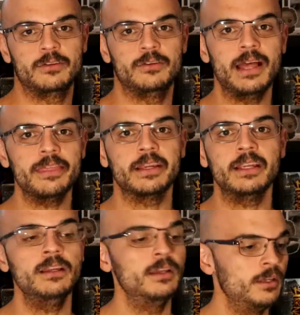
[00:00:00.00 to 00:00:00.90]
do
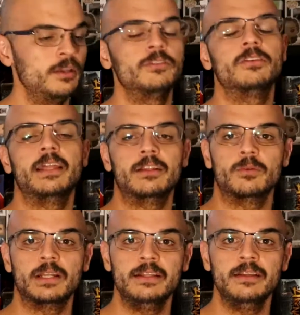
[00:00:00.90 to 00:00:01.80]
nothing, so that's
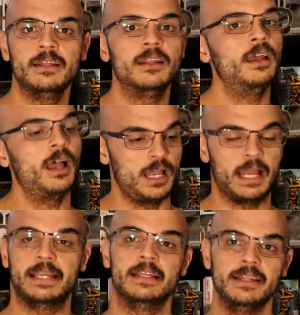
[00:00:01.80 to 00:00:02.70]
what I did.
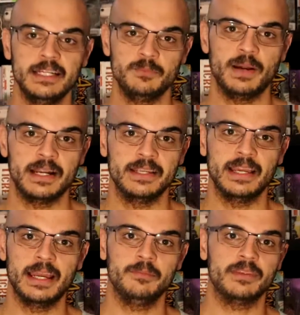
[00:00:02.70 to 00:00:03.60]
I can teach party
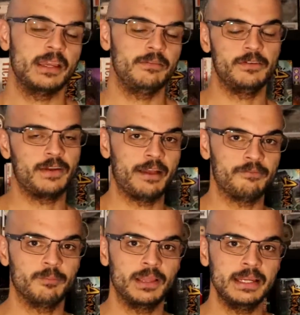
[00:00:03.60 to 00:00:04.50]
games, even if I
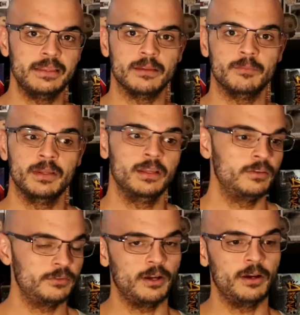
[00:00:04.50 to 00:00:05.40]
haven't played them.
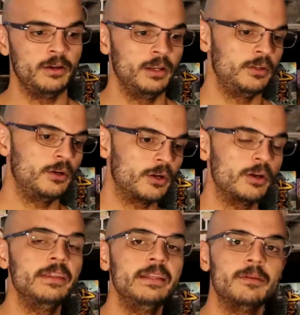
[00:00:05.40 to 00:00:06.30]
So not
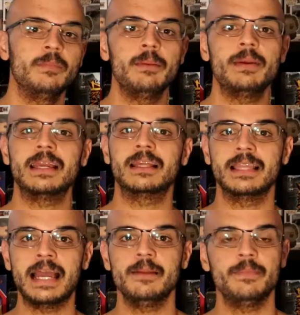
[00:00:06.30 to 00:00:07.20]
only did me being
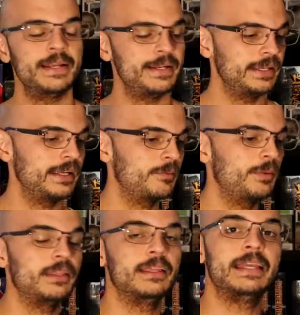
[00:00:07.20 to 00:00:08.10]
late mean I didn't get to
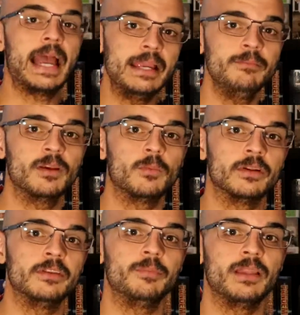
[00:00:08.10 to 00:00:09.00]
play the games I
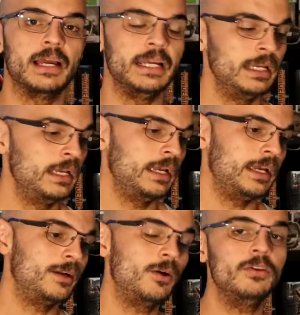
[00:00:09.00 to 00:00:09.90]
wanted to play,
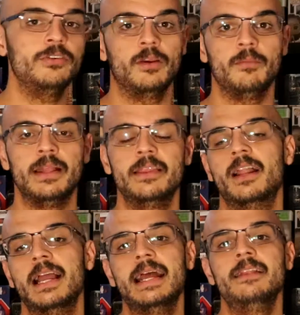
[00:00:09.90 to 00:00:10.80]
it also meant that
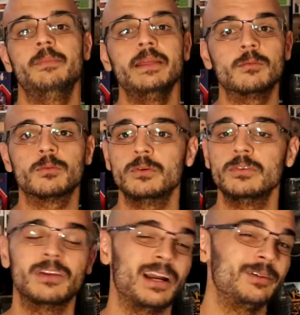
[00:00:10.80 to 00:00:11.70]
I had to be the
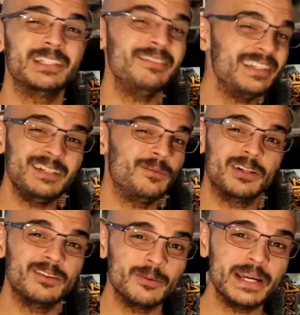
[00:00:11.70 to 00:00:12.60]
rules guy, which I really didn't want
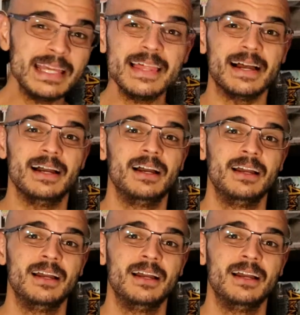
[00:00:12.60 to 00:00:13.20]
to do either.